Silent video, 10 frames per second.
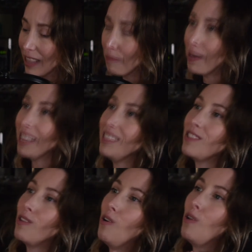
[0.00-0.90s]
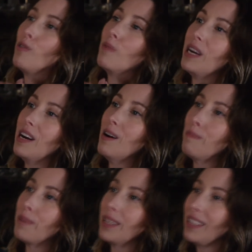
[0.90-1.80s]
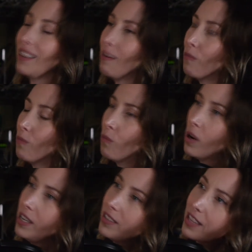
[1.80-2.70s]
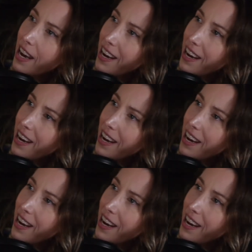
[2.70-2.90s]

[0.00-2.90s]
the buttons are all the way up. What is that?